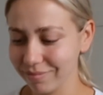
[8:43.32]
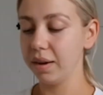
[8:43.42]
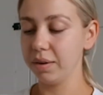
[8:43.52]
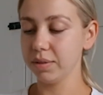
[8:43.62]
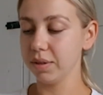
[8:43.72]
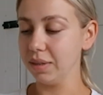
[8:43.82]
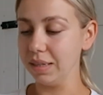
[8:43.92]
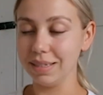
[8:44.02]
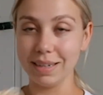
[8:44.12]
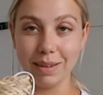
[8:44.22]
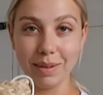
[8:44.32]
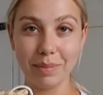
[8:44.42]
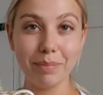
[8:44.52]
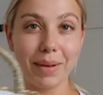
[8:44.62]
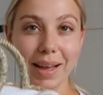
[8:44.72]
I also got this little
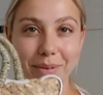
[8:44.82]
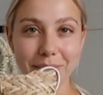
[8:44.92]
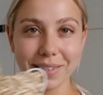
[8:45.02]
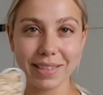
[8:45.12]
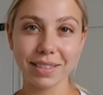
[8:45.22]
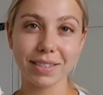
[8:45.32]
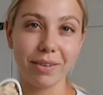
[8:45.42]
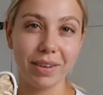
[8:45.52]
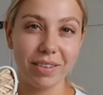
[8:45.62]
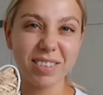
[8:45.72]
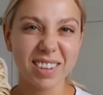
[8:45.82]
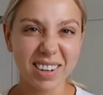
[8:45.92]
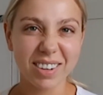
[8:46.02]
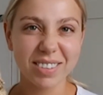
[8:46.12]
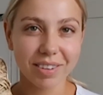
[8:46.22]
bag which I think is so cute it's
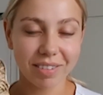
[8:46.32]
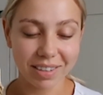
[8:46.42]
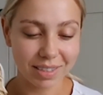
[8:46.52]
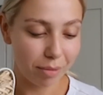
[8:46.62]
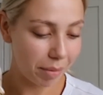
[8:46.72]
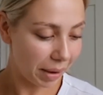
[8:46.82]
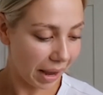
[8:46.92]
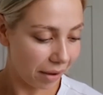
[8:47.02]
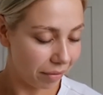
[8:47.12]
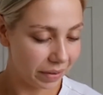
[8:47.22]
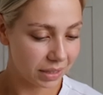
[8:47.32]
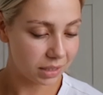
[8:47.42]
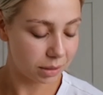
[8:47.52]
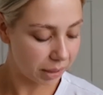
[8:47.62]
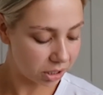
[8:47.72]
gonna go so nicely with my
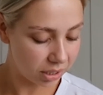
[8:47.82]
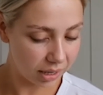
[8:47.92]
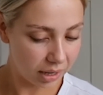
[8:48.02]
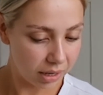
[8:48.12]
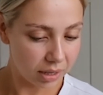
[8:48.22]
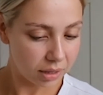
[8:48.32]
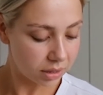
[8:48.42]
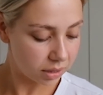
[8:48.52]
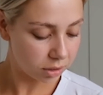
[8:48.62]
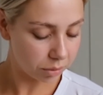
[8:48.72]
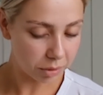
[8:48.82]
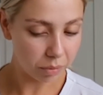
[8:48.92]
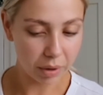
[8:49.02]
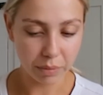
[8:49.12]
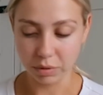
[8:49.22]
outfits especially some of the
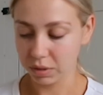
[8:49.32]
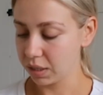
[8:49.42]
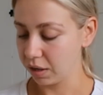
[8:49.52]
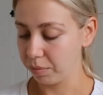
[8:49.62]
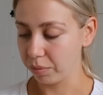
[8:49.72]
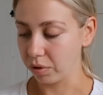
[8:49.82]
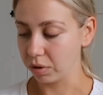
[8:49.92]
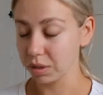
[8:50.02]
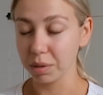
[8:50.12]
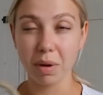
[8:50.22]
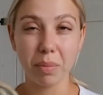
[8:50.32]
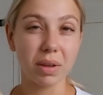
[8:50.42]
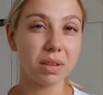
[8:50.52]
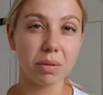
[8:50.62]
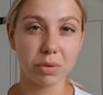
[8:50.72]
white ones that I've brought. I'm not
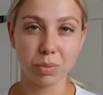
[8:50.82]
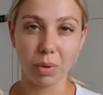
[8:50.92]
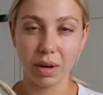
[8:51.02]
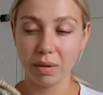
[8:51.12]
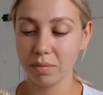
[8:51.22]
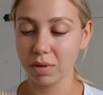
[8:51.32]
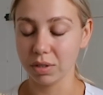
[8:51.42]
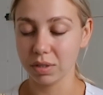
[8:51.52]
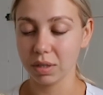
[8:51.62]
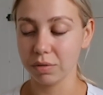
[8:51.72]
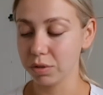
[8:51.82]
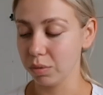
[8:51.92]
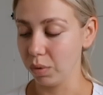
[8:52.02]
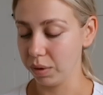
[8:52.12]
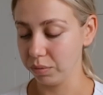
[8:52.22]
very much white. I just I have
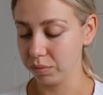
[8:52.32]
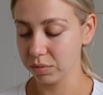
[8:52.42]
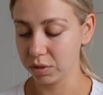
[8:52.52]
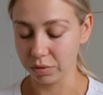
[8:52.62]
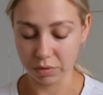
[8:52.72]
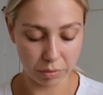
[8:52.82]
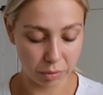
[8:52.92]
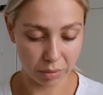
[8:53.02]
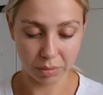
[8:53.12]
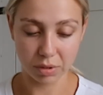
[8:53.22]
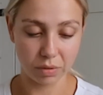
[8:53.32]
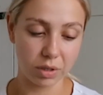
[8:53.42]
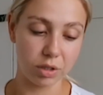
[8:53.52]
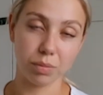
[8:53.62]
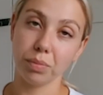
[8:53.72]
some white stuff, some normal stuff.
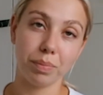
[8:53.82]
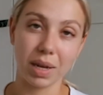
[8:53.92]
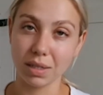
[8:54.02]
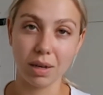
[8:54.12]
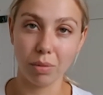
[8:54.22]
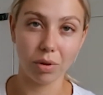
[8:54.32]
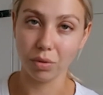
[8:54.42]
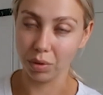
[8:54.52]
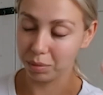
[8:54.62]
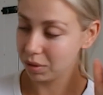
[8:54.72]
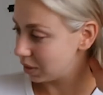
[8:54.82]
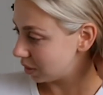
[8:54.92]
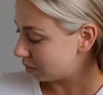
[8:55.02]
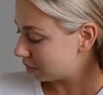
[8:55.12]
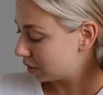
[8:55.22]
I just basically bought normal. I
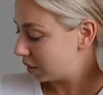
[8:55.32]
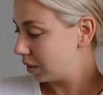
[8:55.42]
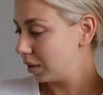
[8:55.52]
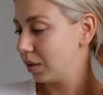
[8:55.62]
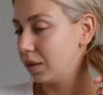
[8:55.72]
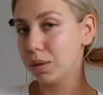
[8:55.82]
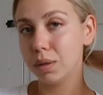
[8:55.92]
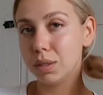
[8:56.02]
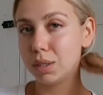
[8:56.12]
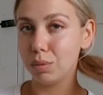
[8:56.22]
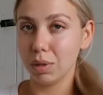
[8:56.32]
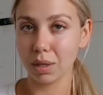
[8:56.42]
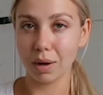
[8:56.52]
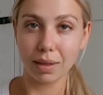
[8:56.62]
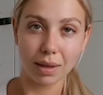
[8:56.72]
didn't do
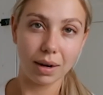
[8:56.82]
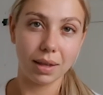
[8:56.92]
anything like that.